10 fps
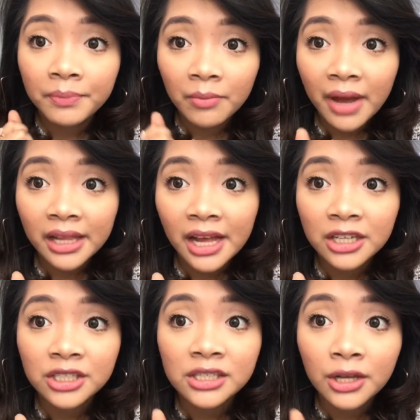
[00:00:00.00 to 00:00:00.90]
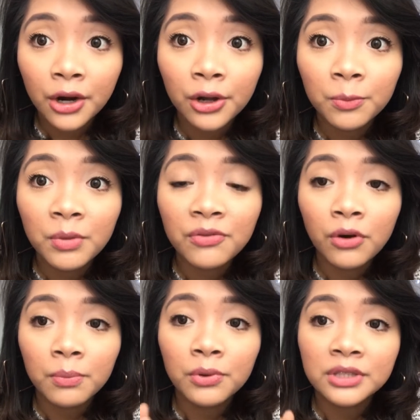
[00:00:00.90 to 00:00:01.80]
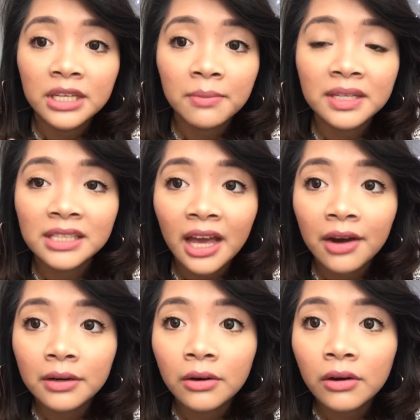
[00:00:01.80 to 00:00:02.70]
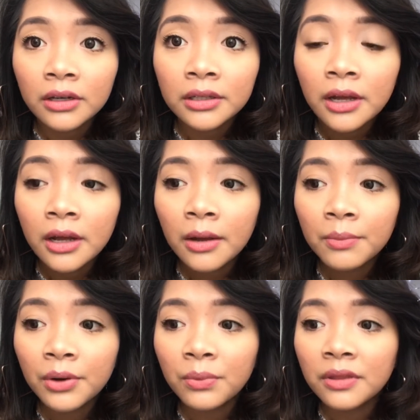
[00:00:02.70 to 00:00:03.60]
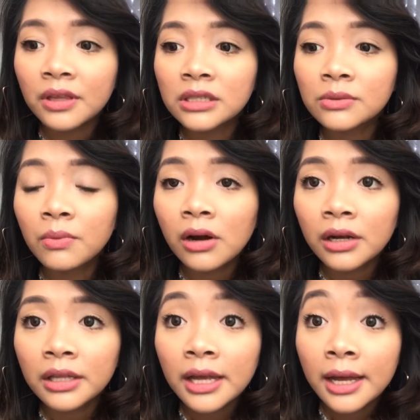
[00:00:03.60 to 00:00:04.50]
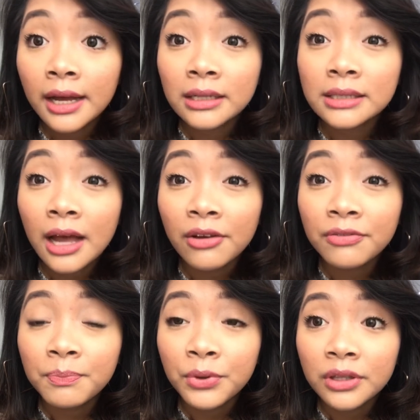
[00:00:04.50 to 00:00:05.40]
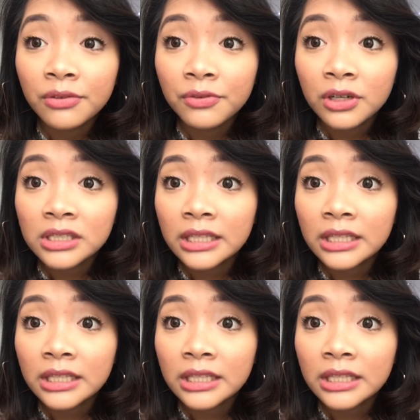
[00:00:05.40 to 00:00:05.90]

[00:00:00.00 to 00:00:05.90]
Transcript: my lashes curled before putting a mascara on. But with this one, as I've put the first